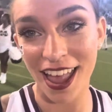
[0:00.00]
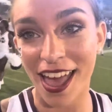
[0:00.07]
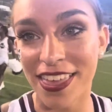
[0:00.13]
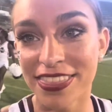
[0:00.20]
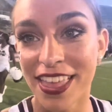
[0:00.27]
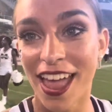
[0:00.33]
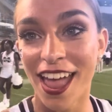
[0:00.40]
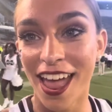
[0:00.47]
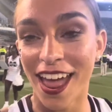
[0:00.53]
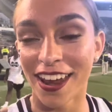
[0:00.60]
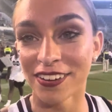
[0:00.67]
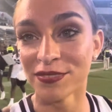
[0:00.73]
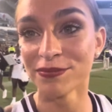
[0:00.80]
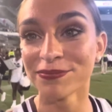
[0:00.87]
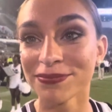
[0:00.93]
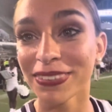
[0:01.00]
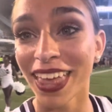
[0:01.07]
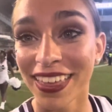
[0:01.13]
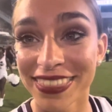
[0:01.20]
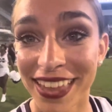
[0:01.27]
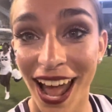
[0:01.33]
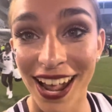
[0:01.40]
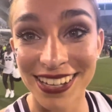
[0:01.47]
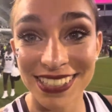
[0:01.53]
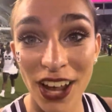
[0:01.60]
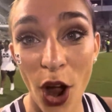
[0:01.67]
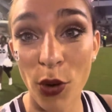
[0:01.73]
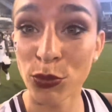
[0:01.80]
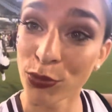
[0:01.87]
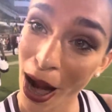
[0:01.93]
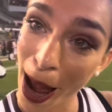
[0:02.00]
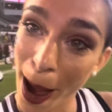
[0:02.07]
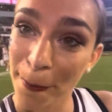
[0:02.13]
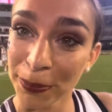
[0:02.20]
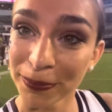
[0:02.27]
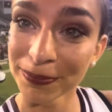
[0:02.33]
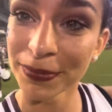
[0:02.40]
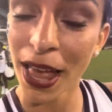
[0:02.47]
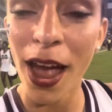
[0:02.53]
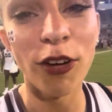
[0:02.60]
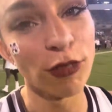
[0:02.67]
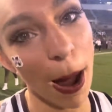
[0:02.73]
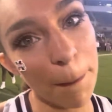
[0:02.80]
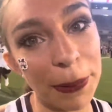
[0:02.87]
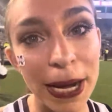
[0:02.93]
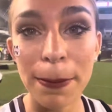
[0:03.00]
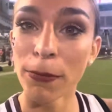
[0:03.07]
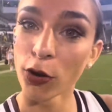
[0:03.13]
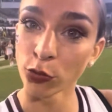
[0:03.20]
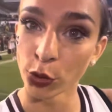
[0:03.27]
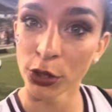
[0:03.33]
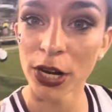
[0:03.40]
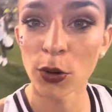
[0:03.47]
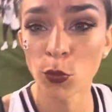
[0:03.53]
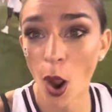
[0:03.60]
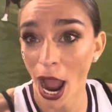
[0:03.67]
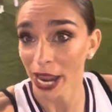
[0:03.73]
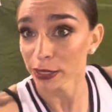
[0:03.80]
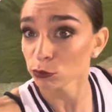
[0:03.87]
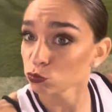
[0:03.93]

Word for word: and then that's a wrap. Wrap it in maroon and white.